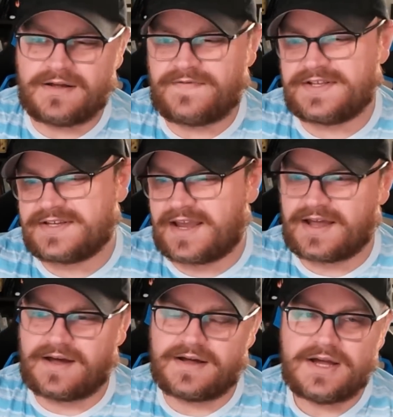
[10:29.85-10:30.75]
If it's
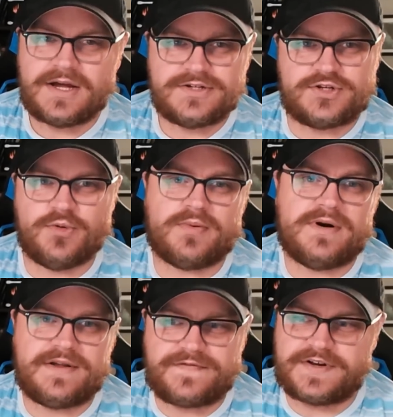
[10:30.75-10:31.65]
like a super
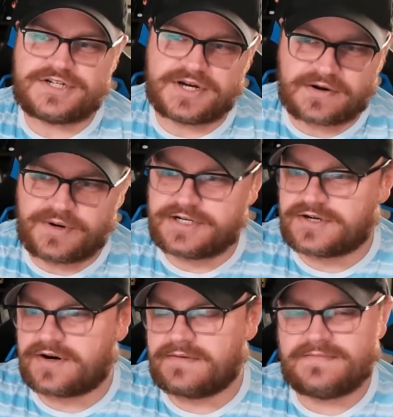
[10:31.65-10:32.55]
inefficient
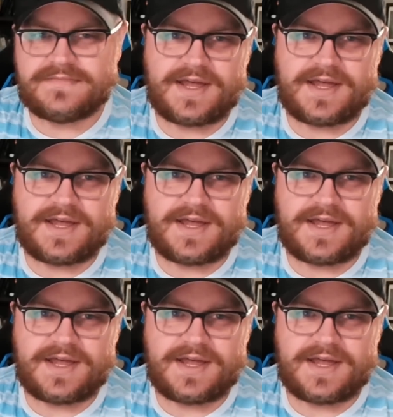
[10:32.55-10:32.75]
creature,